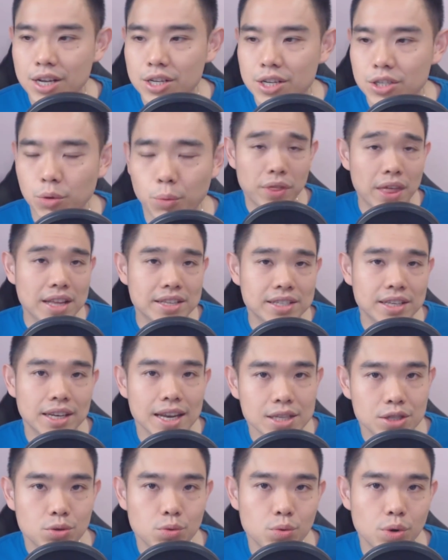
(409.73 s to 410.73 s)
so with that said,
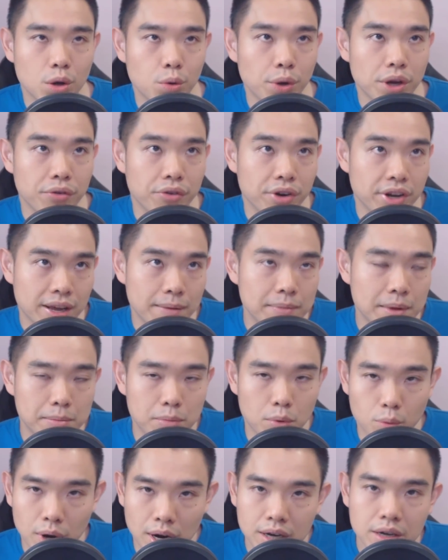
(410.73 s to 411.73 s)
let's do a quick recap.
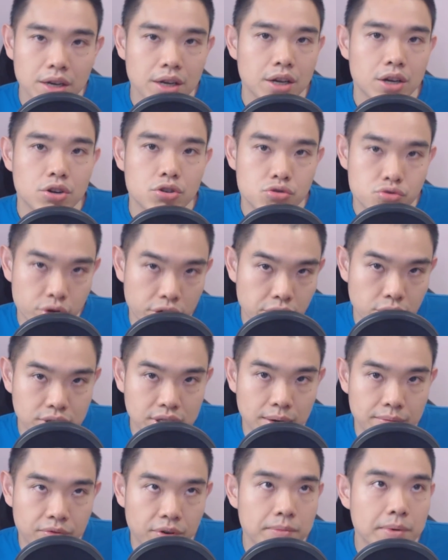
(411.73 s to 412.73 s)
Number 1, trade your
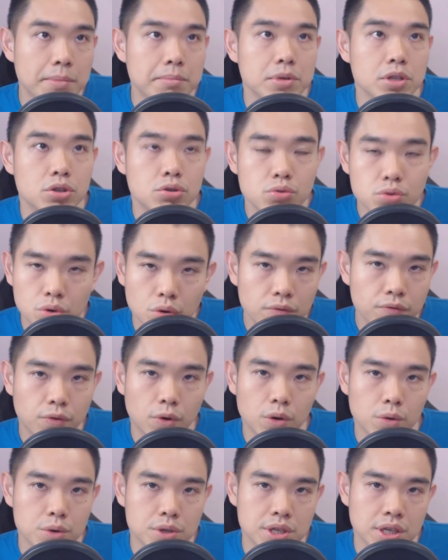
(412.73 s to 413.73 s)
time frame. Number 2, don't
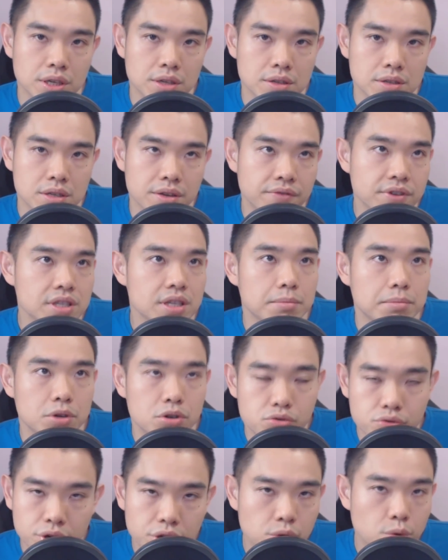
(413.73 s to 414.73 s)
follow a signal service. Number
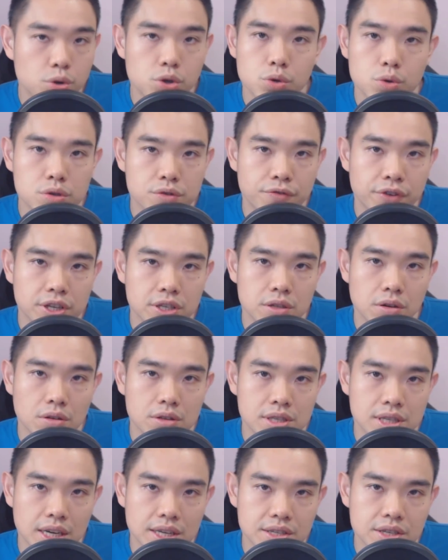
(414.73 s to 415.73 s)
3, don't use fixed
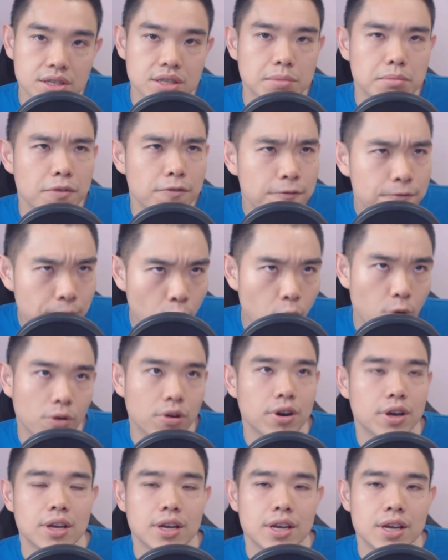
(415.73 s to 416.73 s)
lot sizes. Number
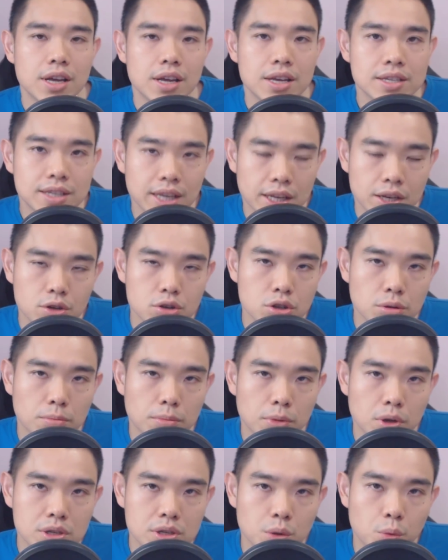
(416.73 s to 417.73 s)
4, set your
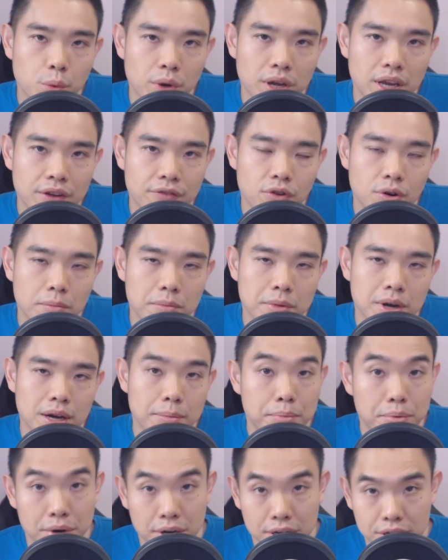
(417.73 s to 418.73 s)
stop loss away from
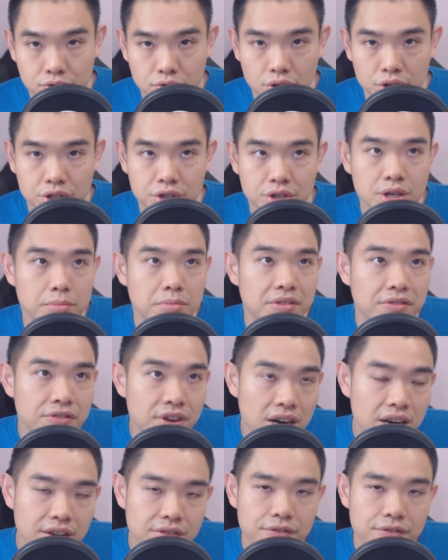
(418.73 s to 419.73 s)
price structure. Number 5,